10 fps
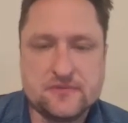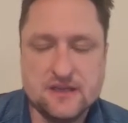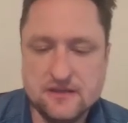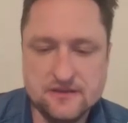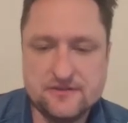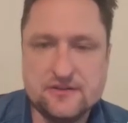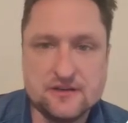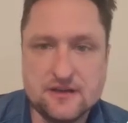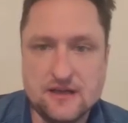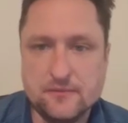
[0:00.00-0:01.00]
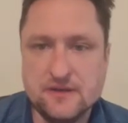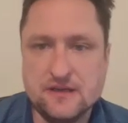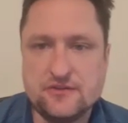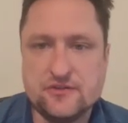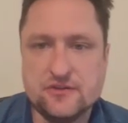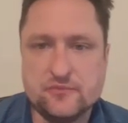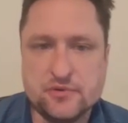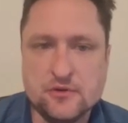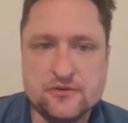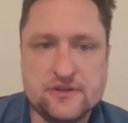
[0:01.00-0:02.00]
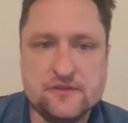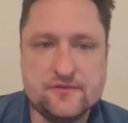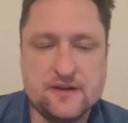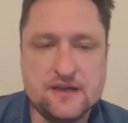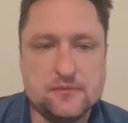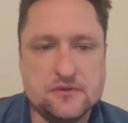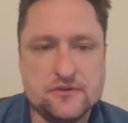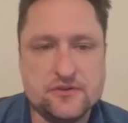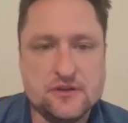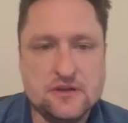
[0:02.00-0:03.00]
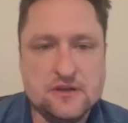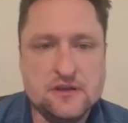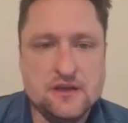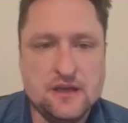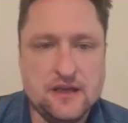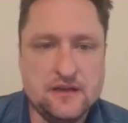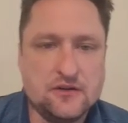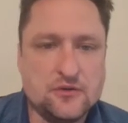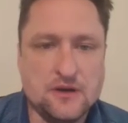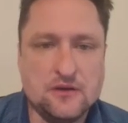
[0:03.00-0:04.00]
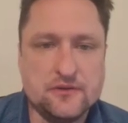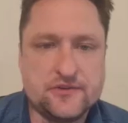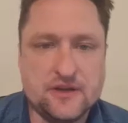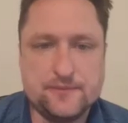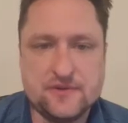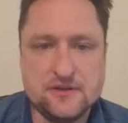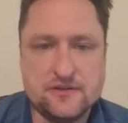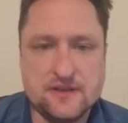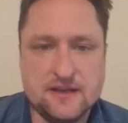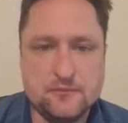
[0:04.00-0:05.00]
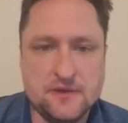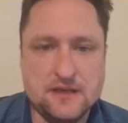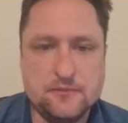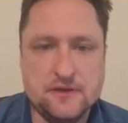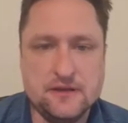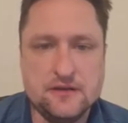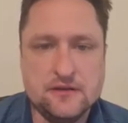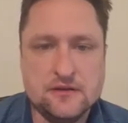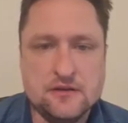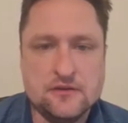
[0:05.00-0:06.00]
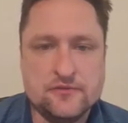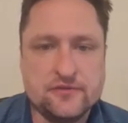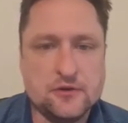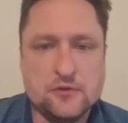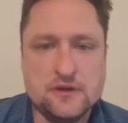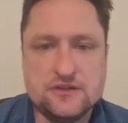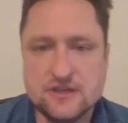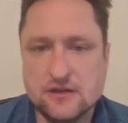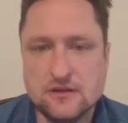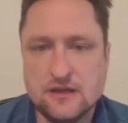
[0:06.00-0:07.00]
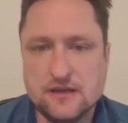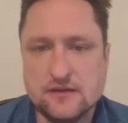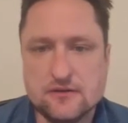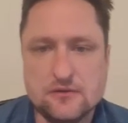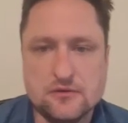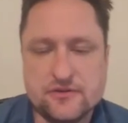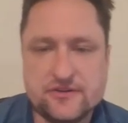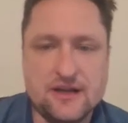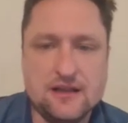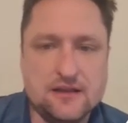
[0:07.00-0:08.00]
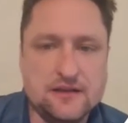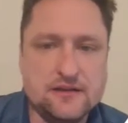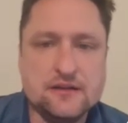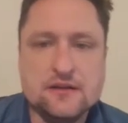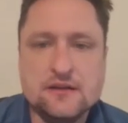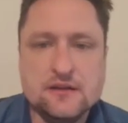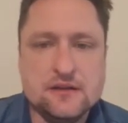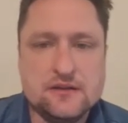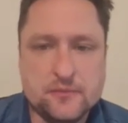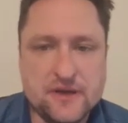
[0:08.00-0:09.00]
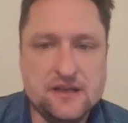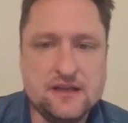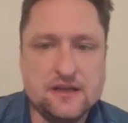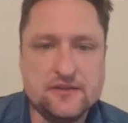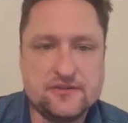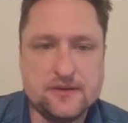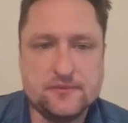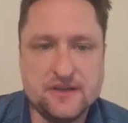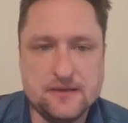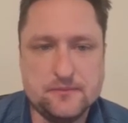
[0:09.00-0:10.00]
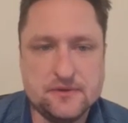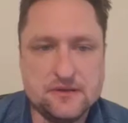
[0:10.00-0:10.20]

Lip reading: And this is a combination of protein fibers and a ground substance that may be fluid, gel-like, or solid, depending on the subtype.